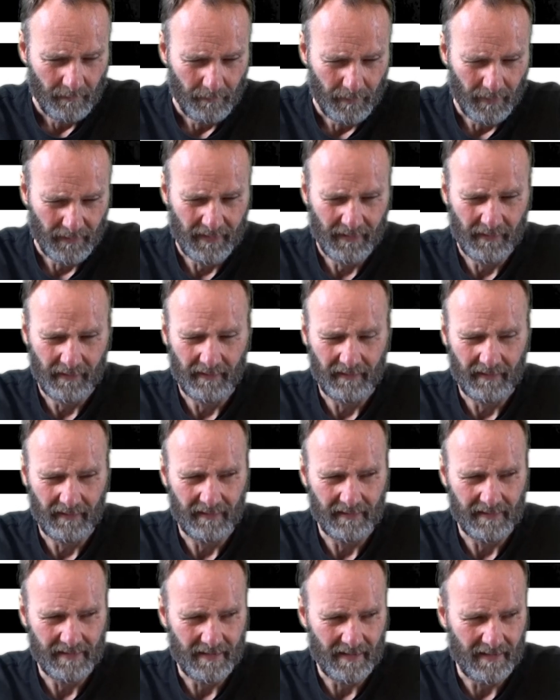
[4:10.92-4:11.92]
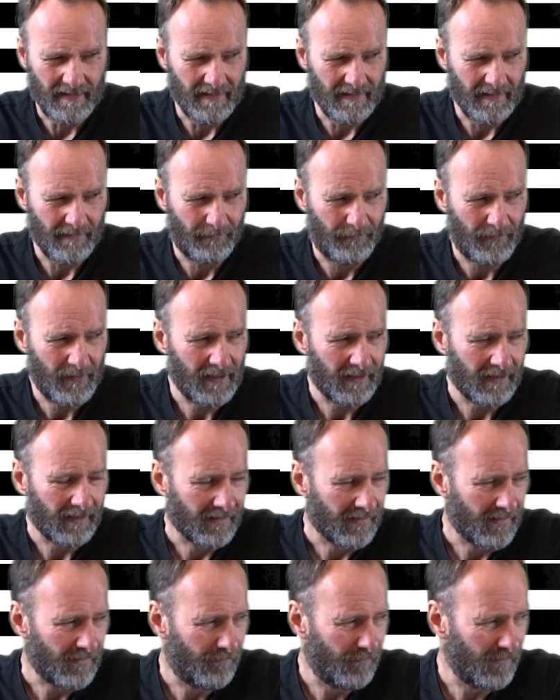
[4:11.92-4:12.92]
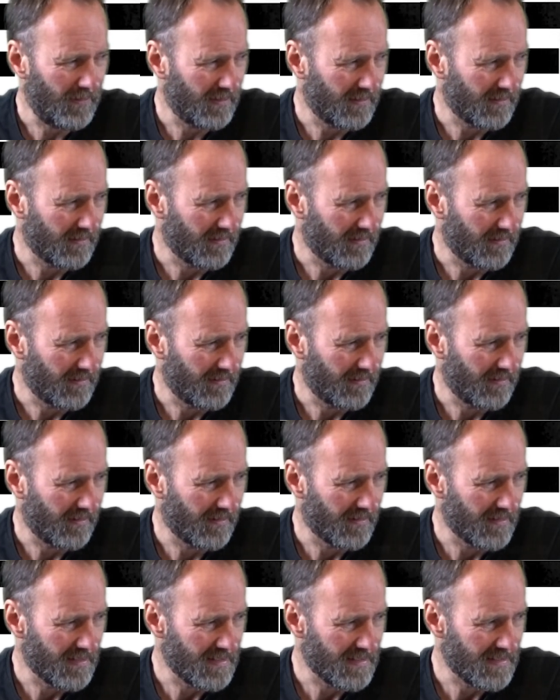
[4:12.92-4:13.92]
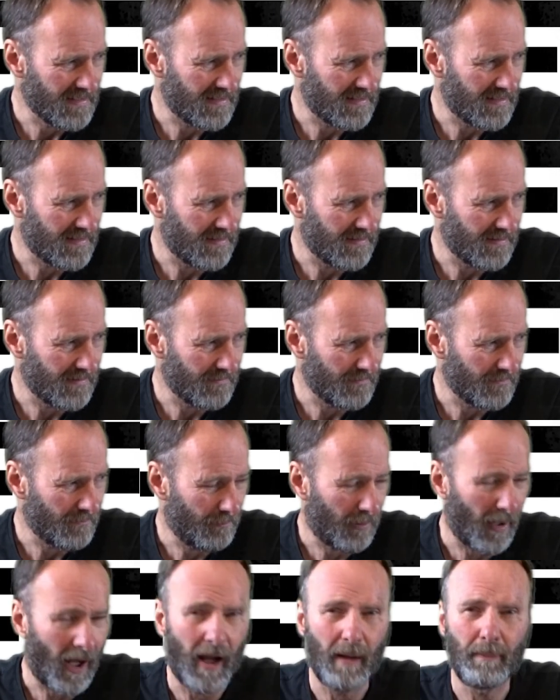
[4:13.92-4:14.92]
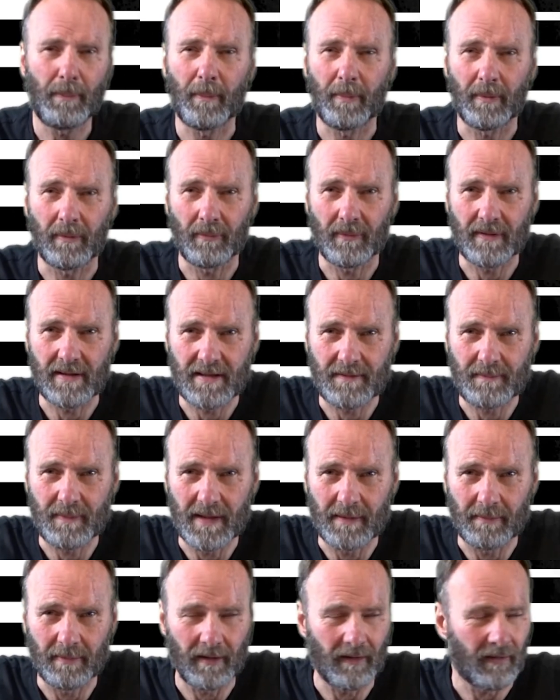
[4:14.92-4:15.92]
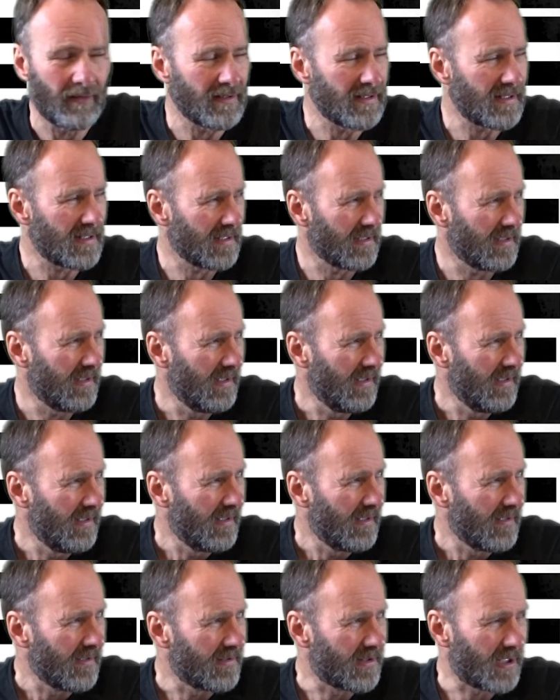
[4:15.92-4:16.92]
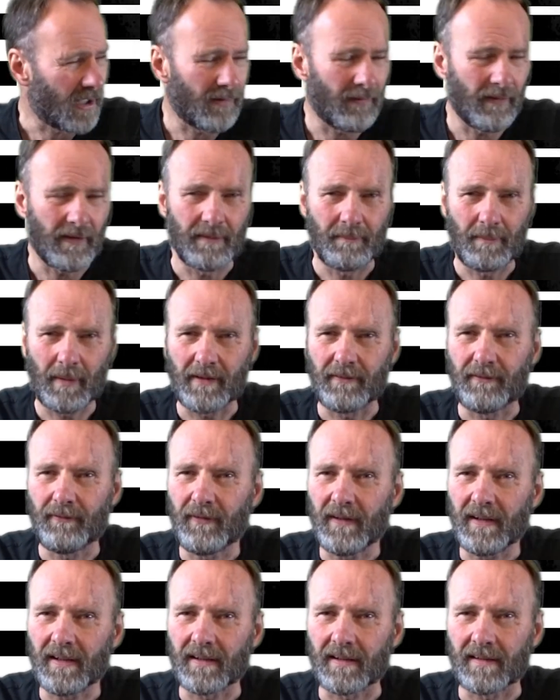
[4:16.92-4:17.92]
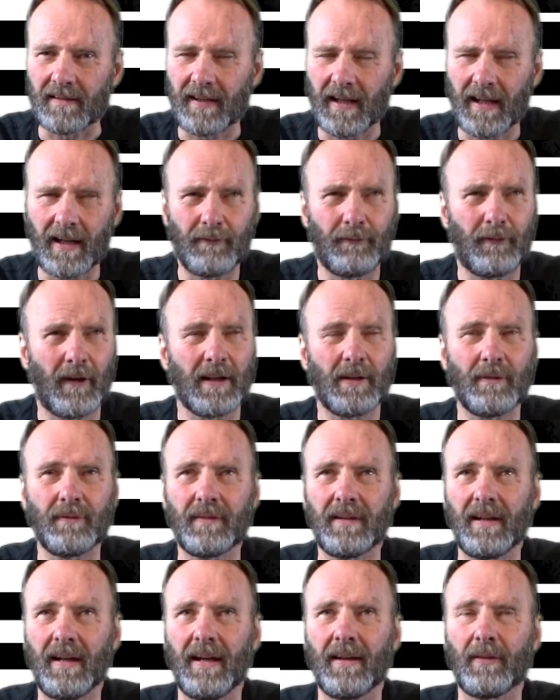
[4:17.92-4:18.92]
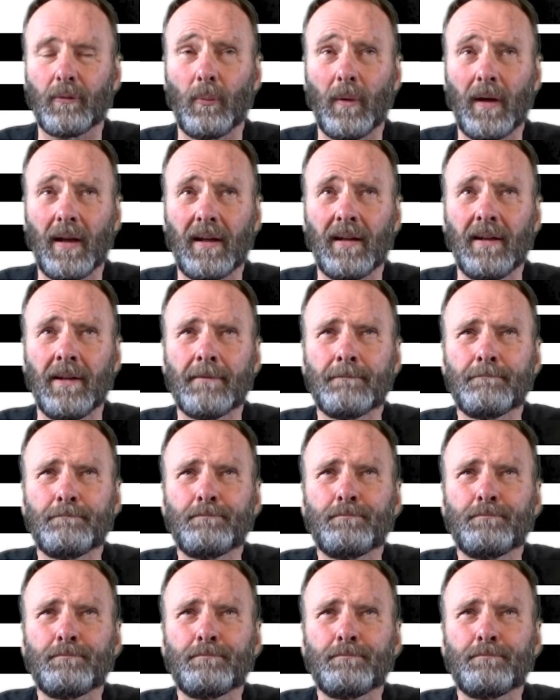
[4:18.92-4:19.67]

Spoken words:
But the fear is palpable with these people, honestly. Driven by fear, terrified of death. Well,